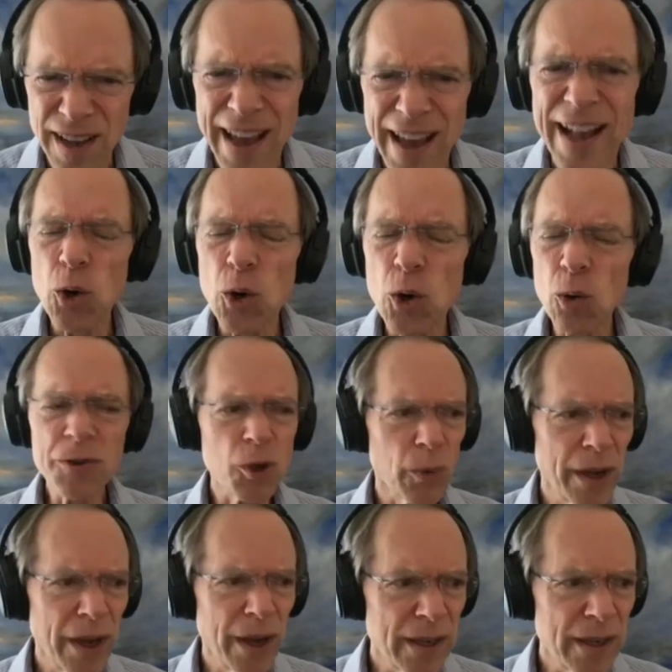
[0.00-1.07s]
It's cool to
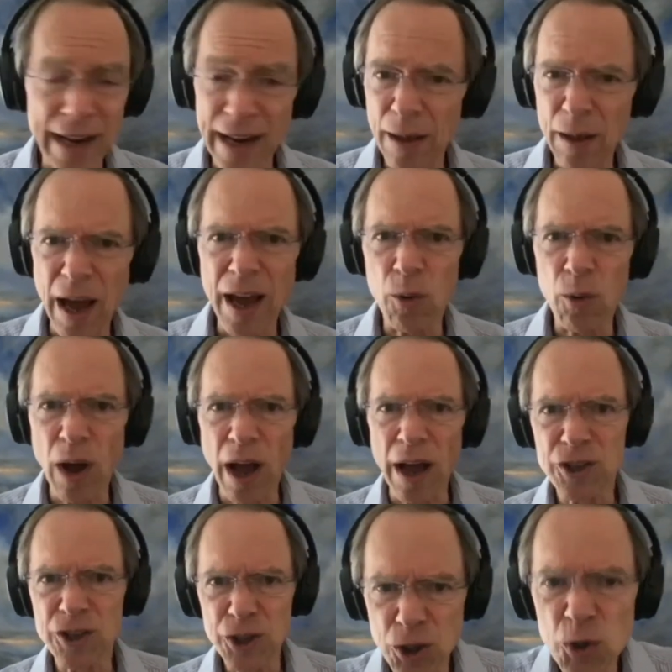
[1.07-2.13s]
read, and I, I
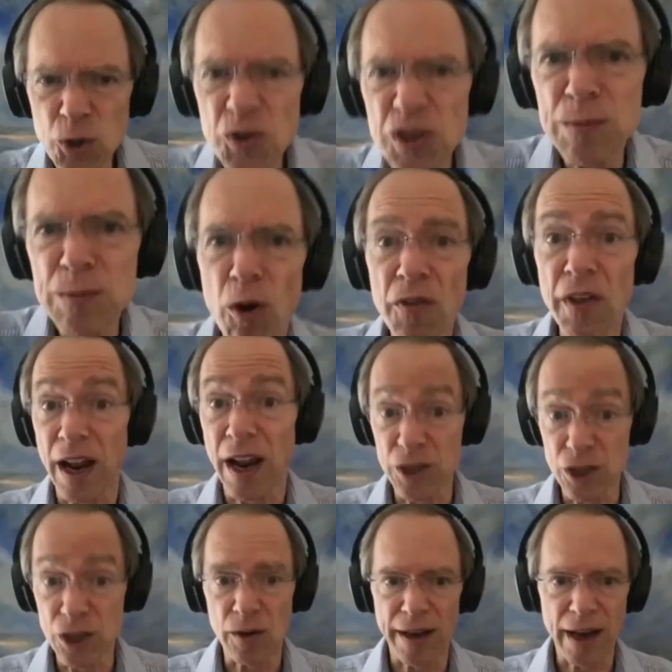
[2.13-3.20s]
I should do this more than I
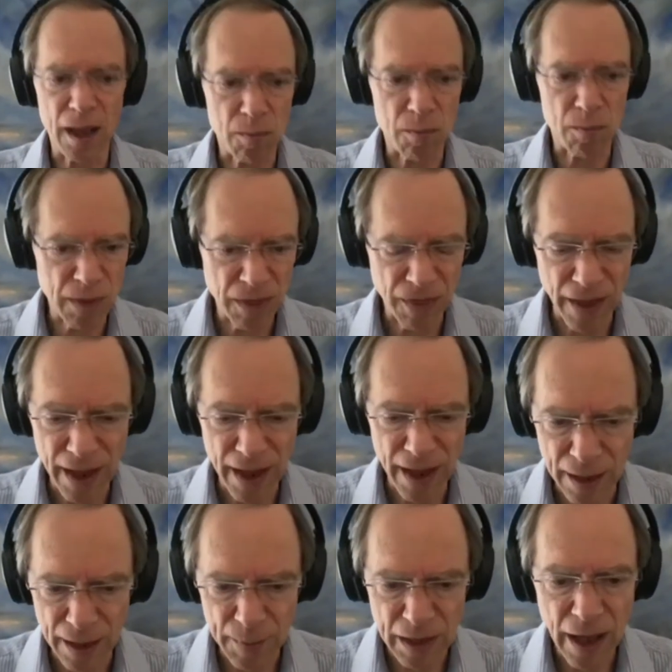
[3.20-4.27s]
do, and I admit that.
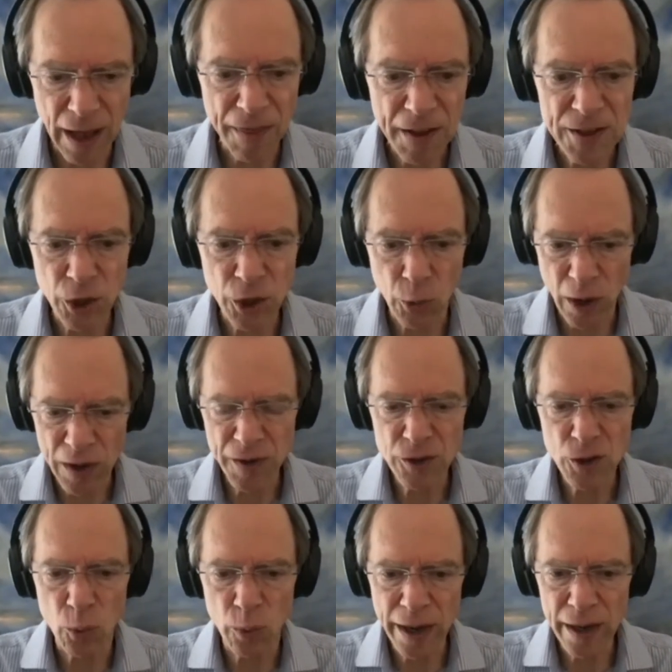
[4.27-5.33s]
I mean, I think it's a great
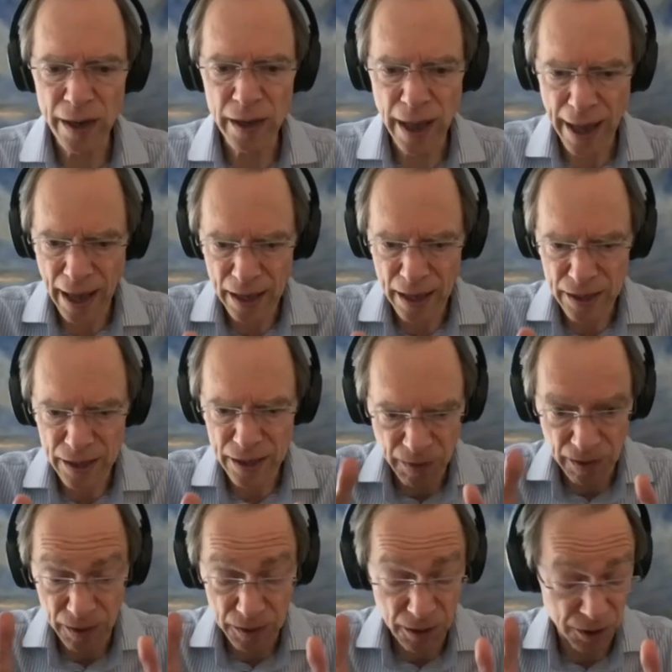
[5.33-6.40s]
thing to read
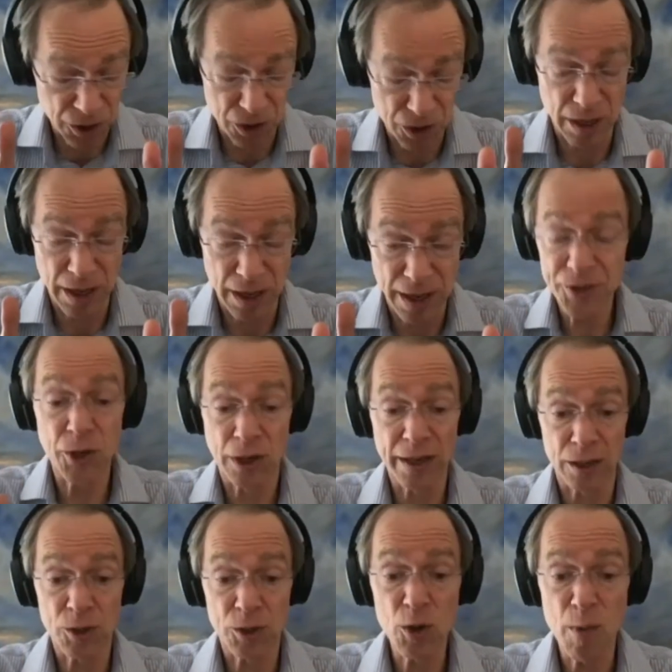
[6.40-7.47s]
something that, that just hits you
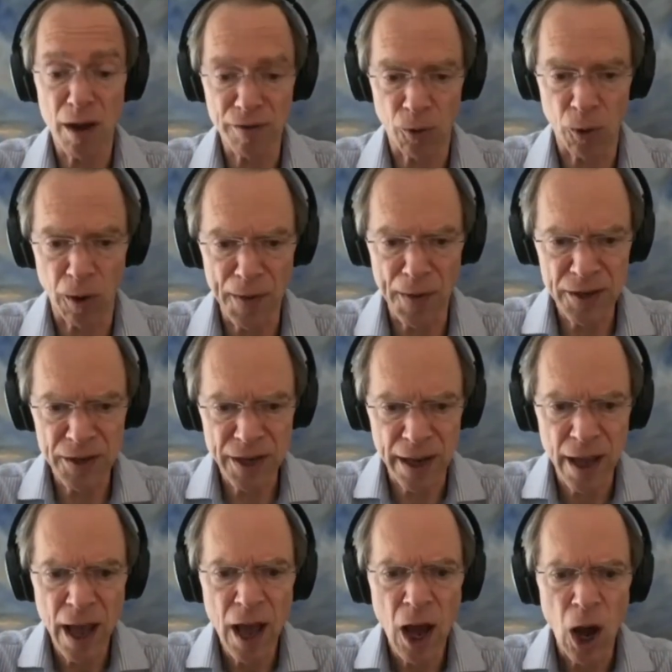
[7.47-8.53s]
like a two by four, and then
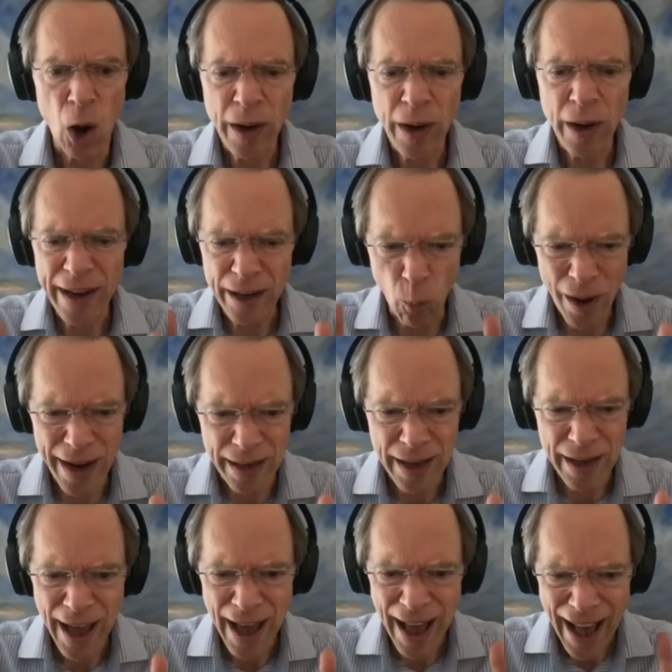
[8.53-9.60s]
say, okay, now
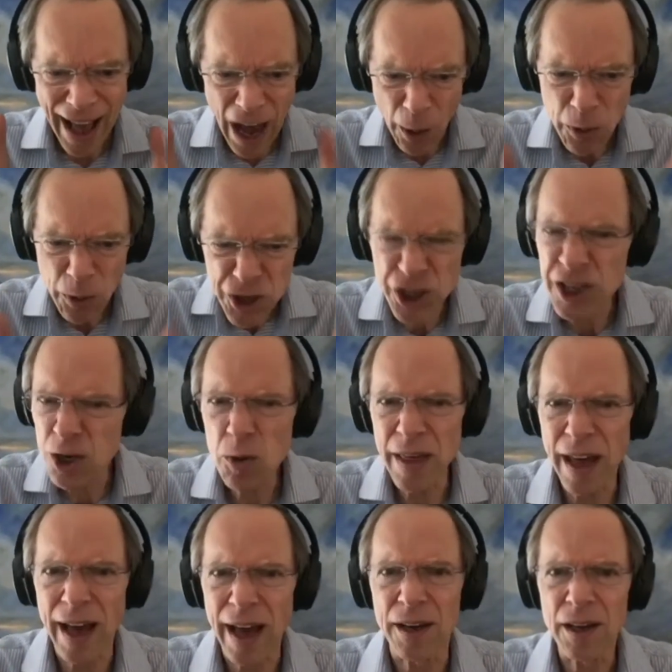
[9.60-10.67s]
wait, how did she do
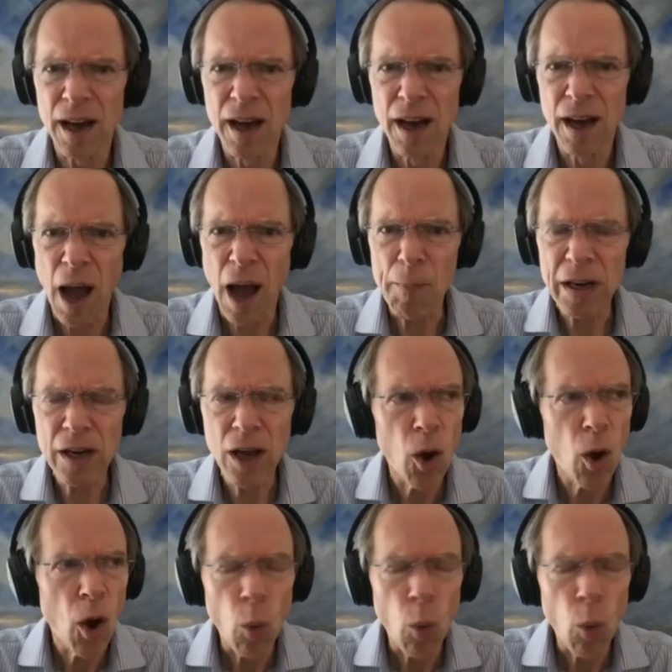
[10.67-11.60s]
that? I mean,